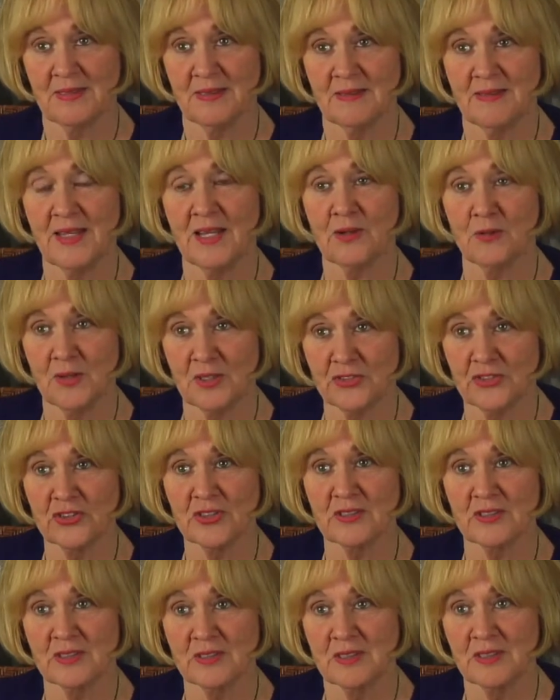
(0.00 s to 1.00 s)
that
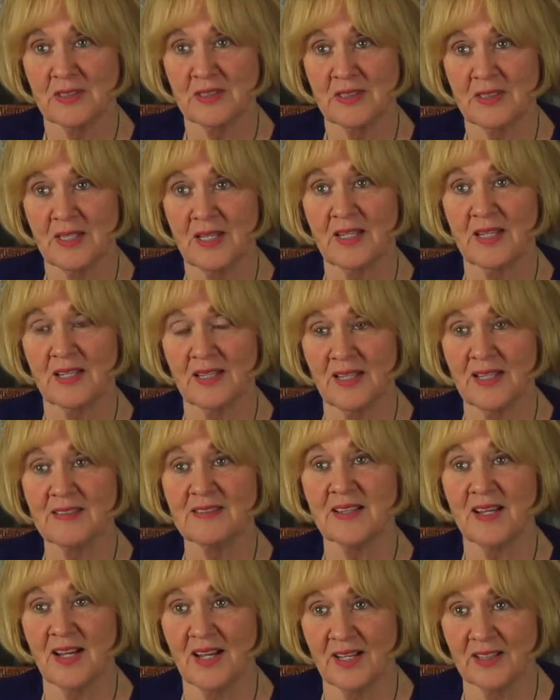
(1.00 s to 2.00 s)
question. And I'd like
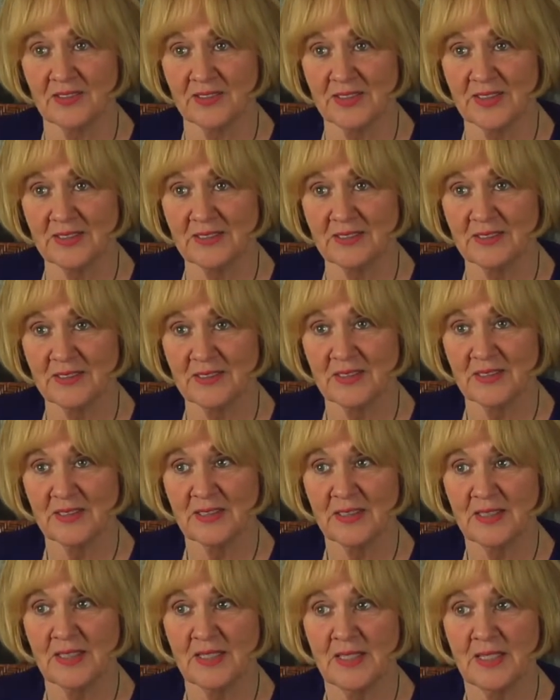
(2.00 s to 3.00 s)
to honor it.
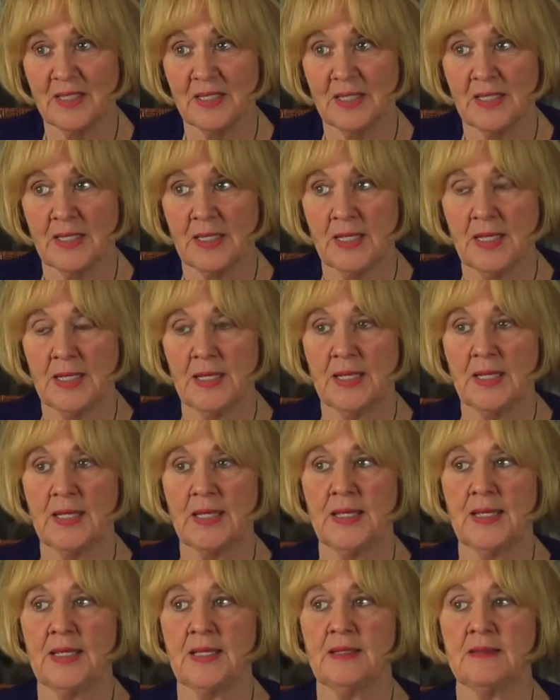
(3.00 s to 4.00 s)

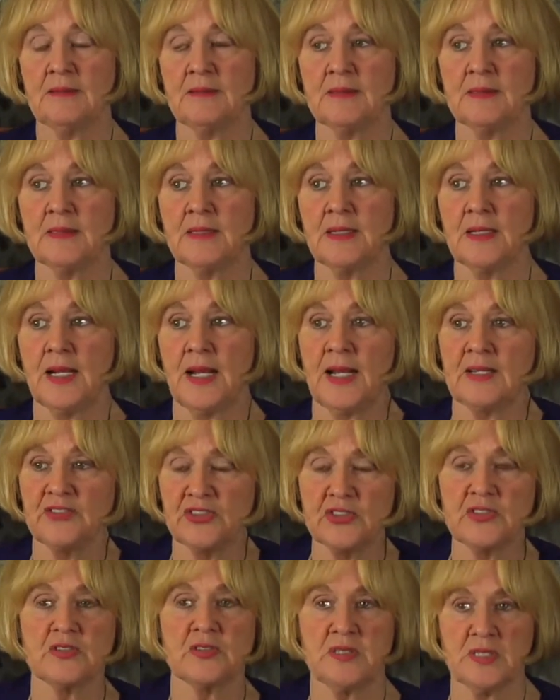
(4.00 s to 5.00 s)
And I
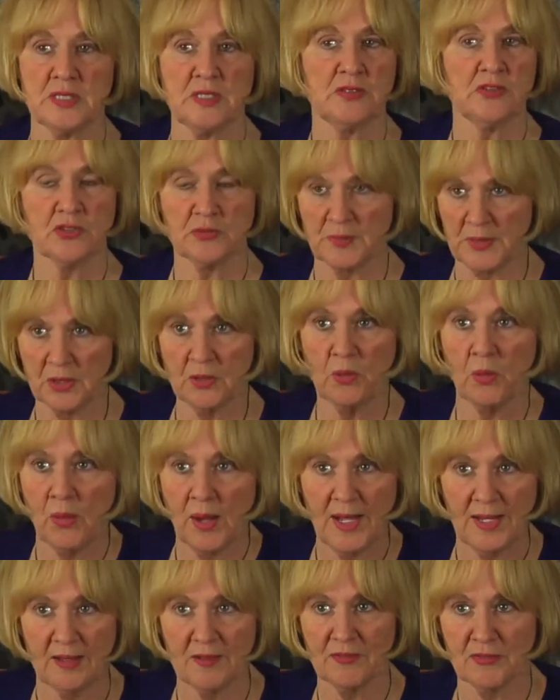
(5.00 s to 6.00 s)
just need to be
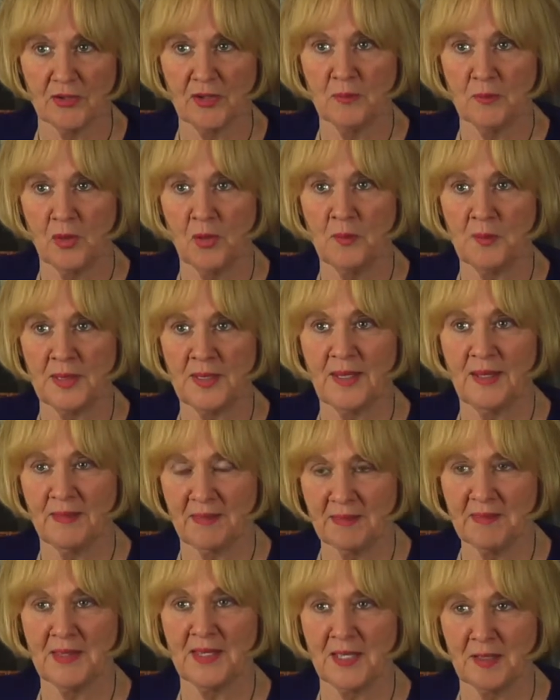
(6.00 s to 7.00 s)
quiet for a moment and
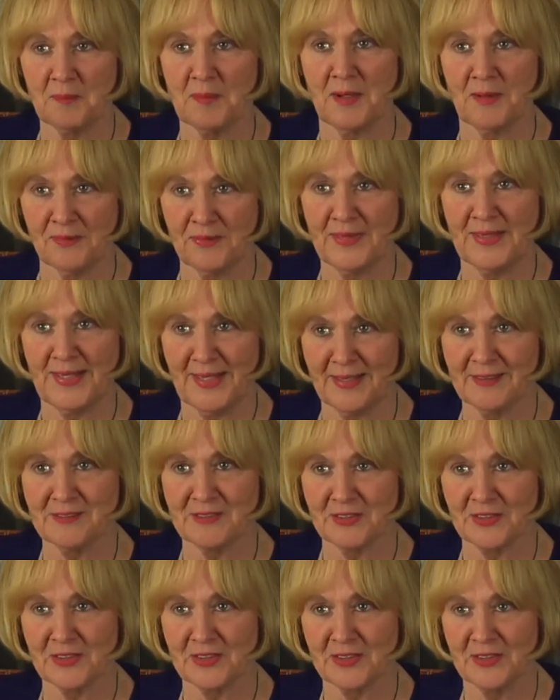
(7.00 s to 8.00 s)
think about the
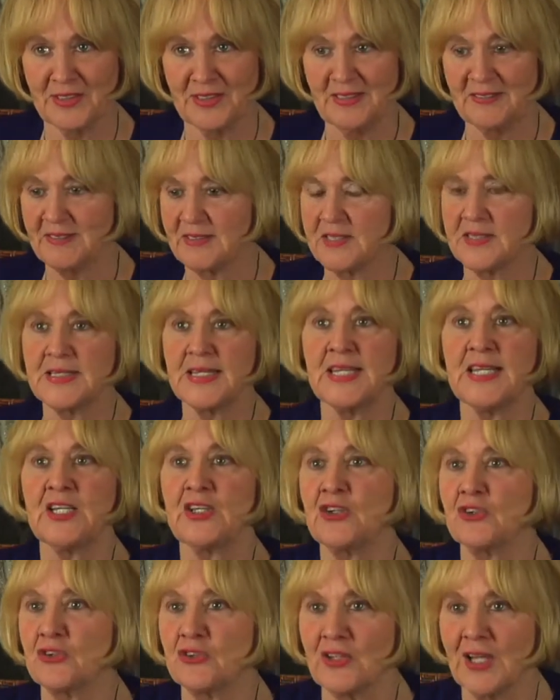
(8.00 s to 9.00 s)
answer. He said,
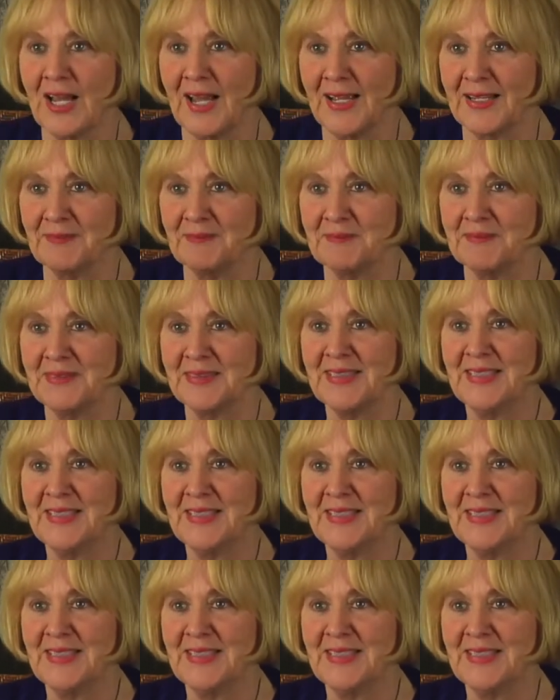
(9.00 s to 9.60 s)
"Take your time."